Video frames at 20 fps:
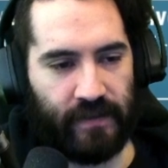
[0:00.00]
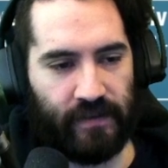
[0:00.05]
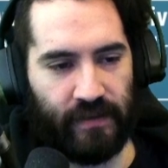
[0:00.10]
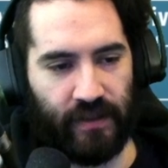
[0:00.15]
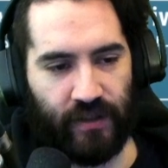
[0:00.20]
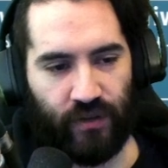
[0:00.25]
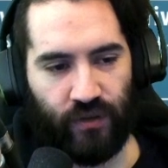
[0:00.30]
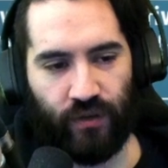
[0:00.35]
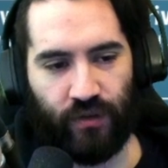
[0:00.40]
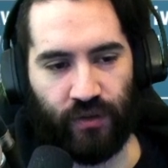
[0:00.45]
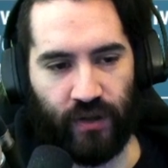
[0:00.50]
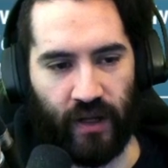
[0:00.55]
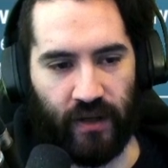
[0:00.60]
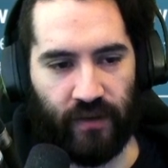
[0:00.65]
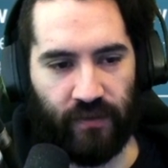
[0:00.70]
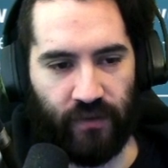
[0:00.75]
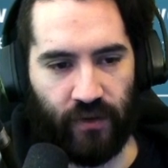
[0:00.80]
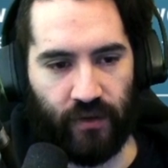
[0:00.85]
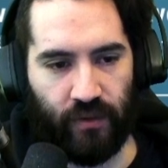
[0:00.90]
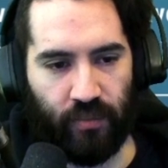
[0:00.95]
it's just kind of
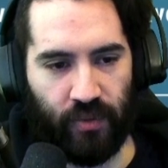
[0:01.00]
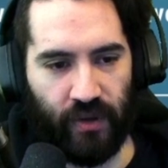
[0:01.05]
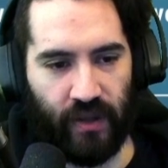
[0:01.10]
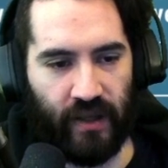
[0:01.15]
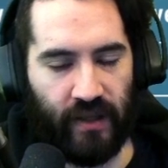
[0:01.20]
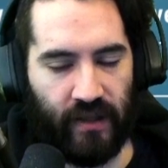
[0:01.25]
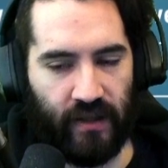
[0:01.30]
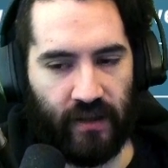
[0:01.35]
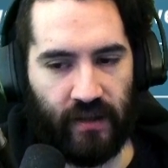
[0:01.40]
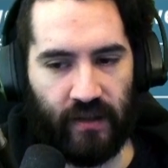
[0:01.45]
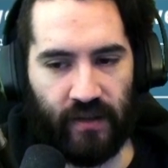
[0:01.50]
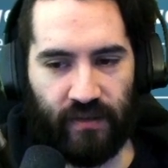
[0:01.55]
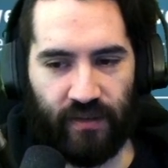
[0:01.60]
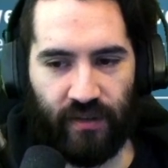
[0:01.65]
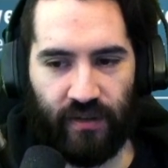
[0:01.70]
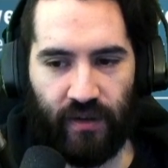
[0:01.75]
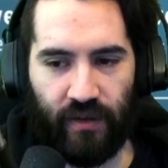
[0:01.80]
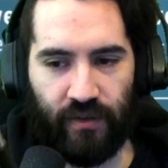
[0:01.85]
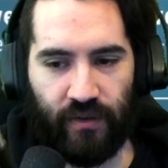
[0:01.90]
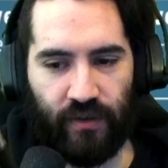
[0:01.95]
fun to play, and it's
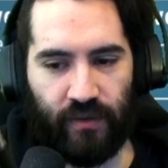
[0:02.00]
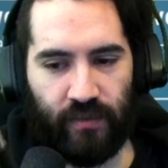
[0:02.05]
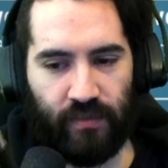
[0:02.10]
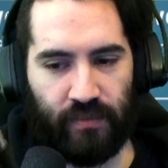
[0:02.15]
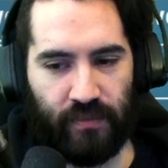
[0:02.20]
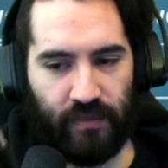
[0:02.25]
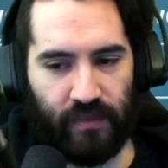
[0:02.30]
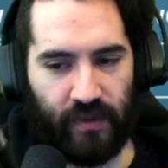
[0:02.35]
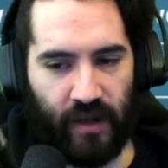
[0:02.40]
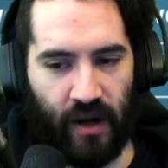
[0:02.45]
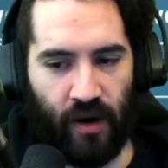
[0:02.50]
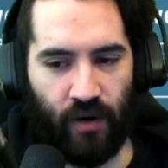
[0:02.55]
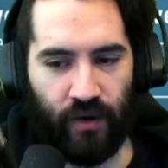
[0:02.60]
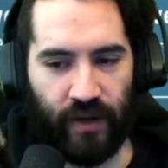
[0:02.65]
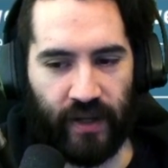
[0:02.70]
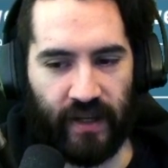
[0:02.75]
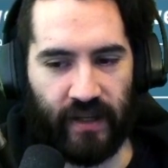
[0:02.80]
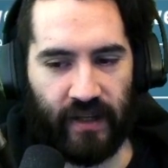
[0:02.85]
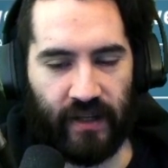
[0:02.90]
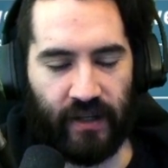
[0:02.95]
another
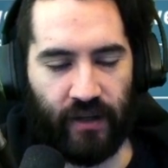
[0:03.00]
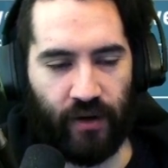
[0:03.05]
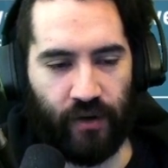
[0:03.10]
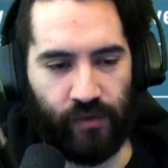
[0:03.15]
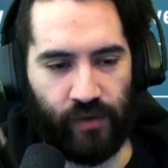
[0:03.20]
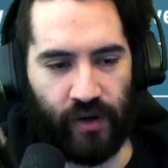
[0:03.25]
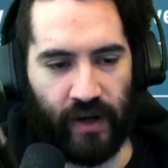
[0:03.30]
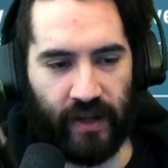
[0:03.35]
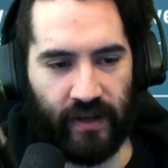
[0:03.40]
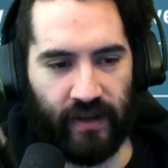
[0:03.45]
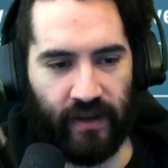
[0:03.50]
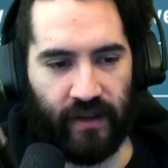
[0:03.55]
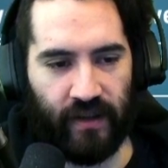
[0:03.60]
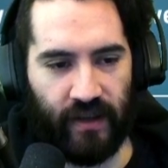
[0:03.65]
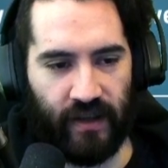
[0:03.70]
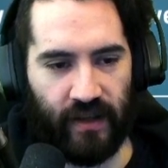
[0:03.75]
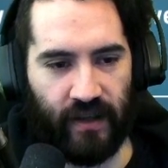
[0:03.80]
hard-hitting overhead